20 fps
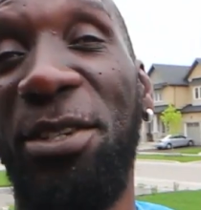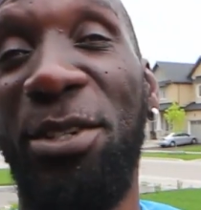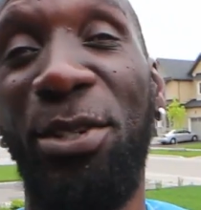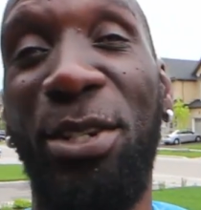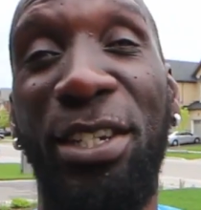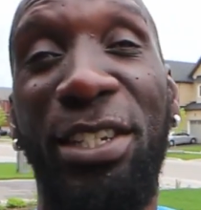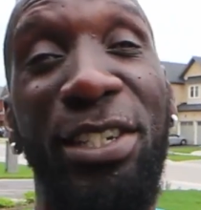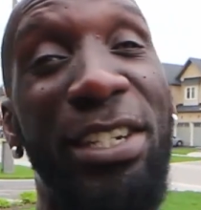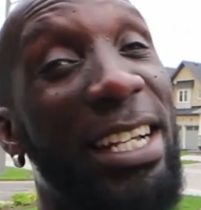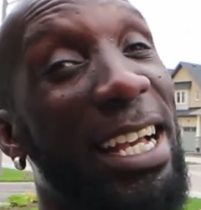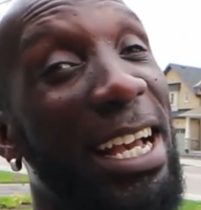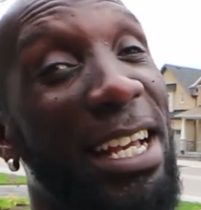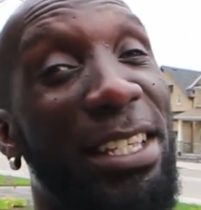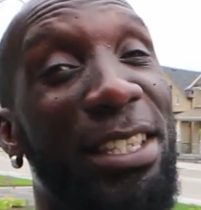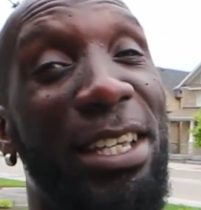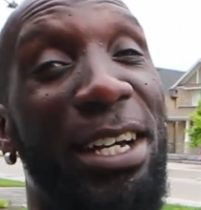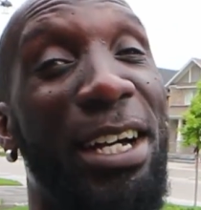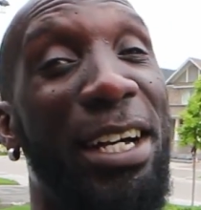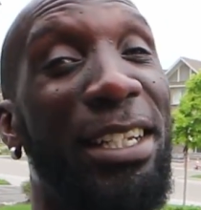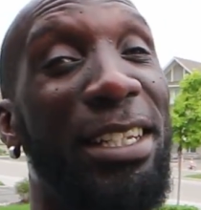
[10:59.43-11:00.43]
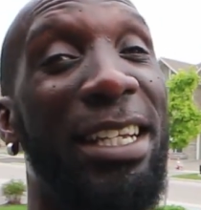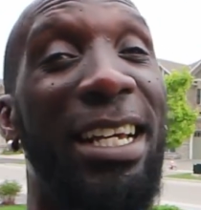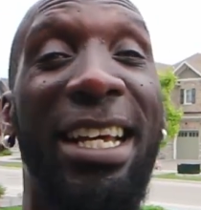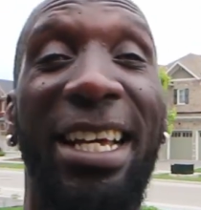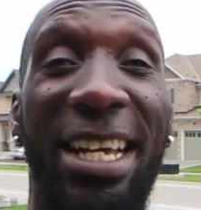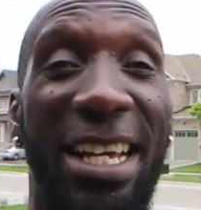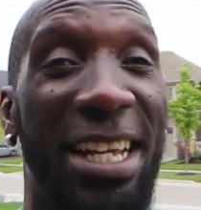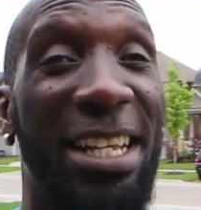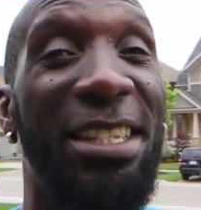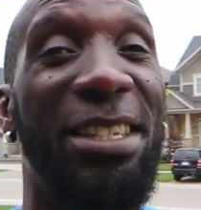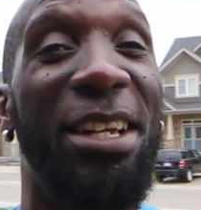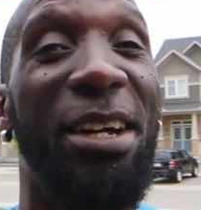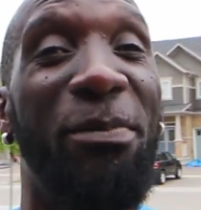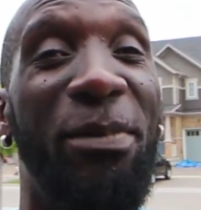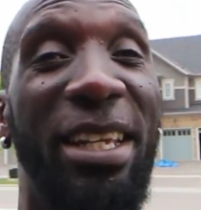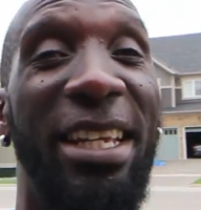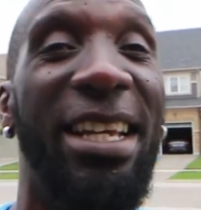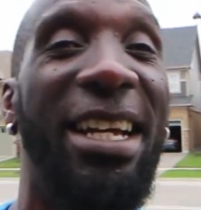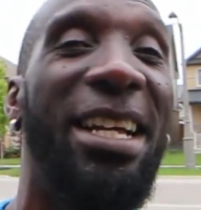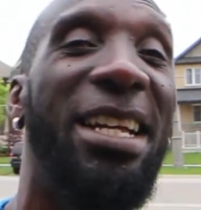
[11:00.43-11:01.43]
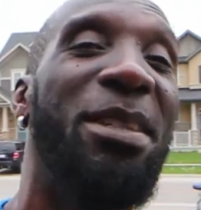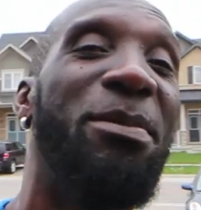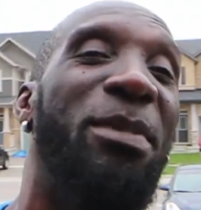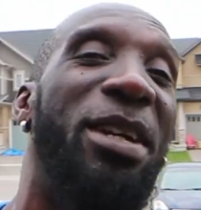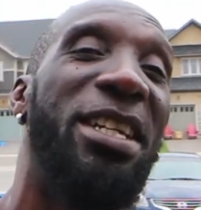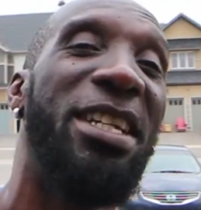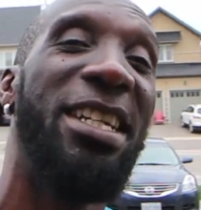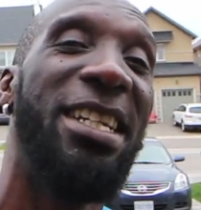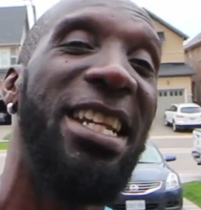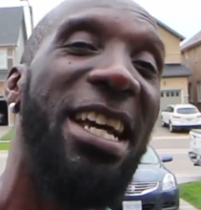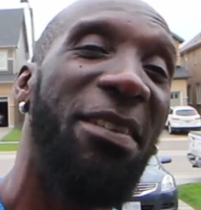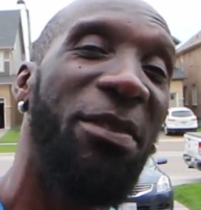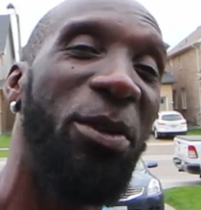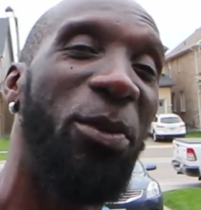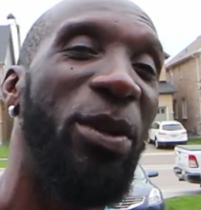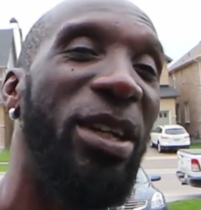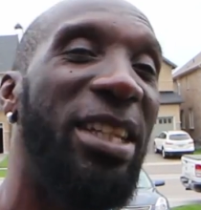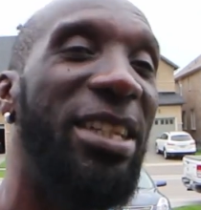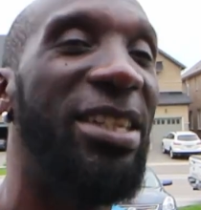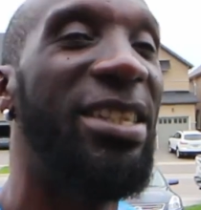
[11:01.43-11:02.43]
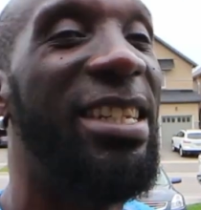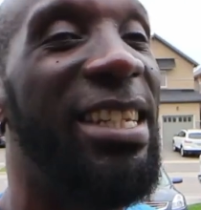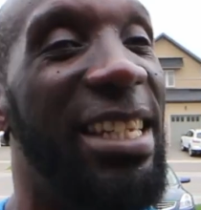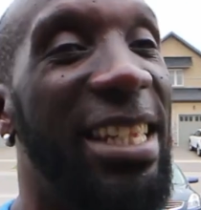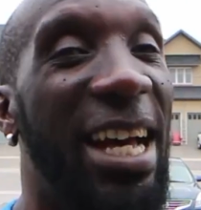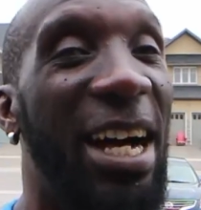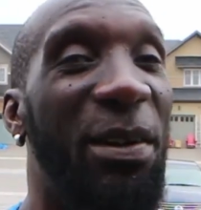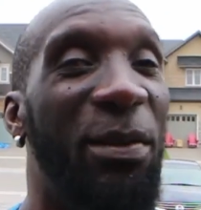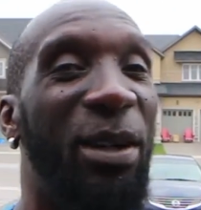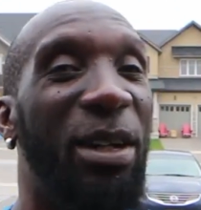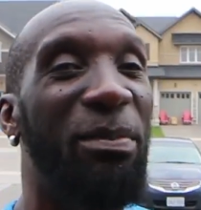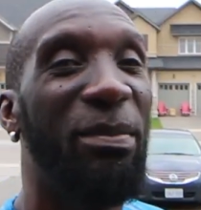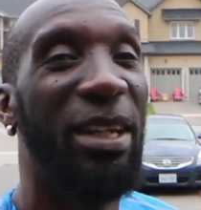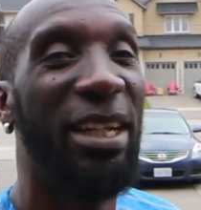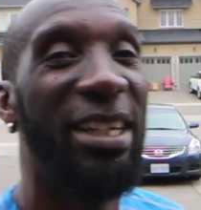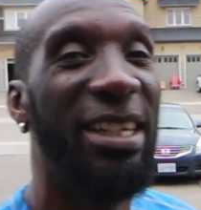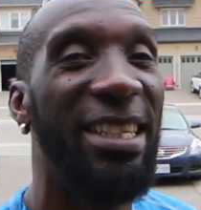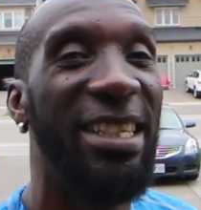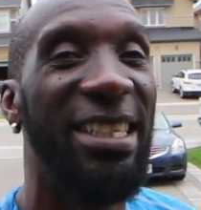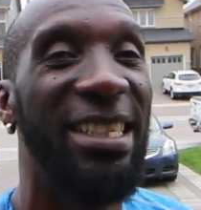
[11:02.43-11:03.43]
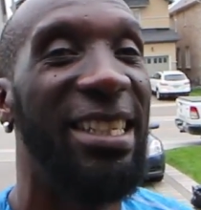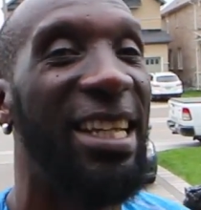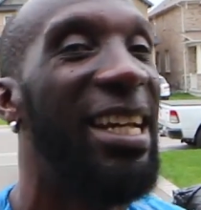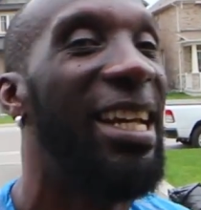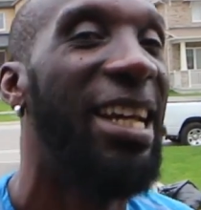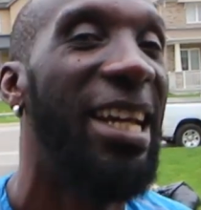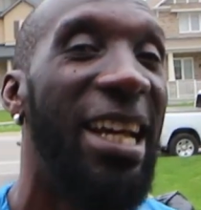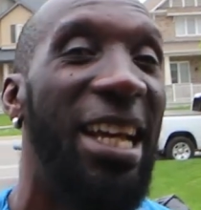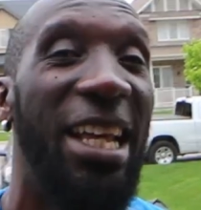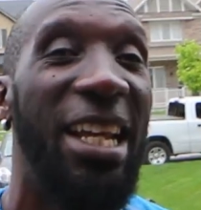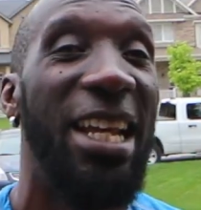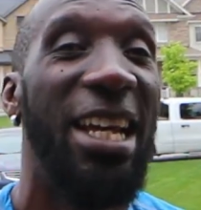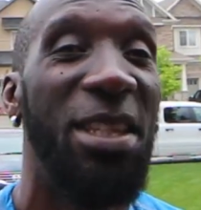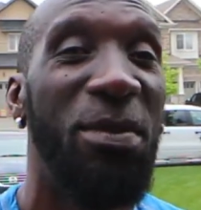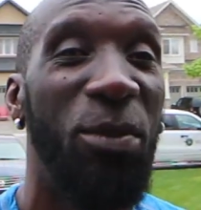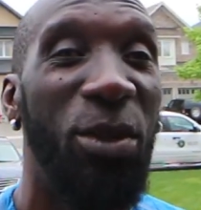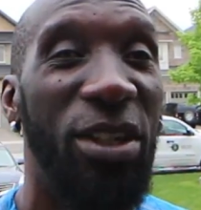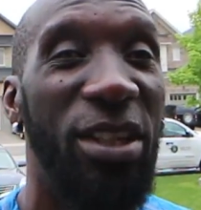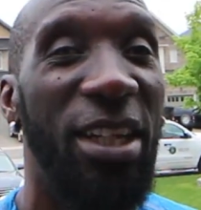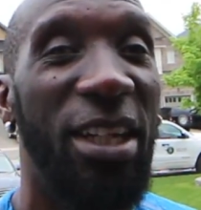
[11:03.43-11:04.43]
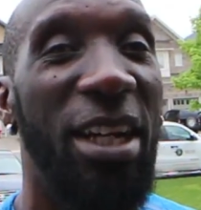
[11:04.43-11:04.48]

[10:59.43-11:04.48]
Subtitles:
you guys thought. It's something else, but you're gonna have to wait to see that one because lots more to